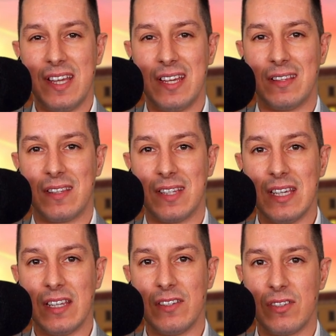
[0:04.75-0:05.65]
and
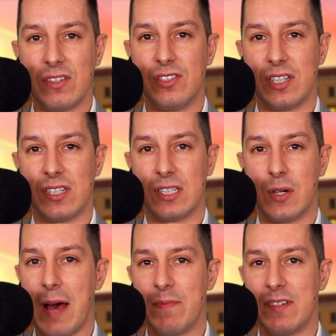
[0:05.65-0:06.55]
this just so
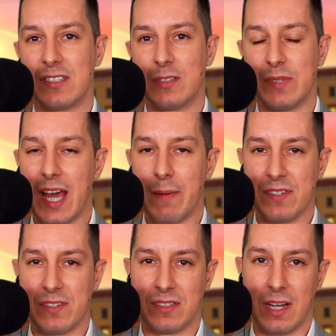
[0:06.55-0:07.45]
happens to be
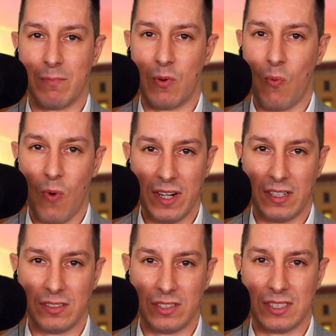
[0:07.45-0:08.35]
episode number
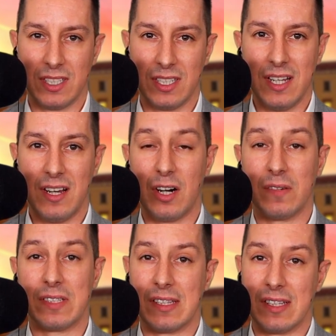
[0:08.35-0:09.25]
100
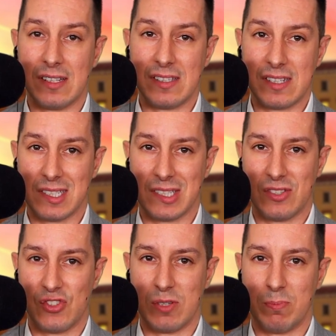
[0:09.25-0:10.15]
of the Italian
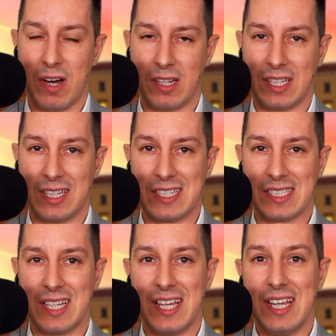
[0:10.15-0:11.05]
Citizenship podcast.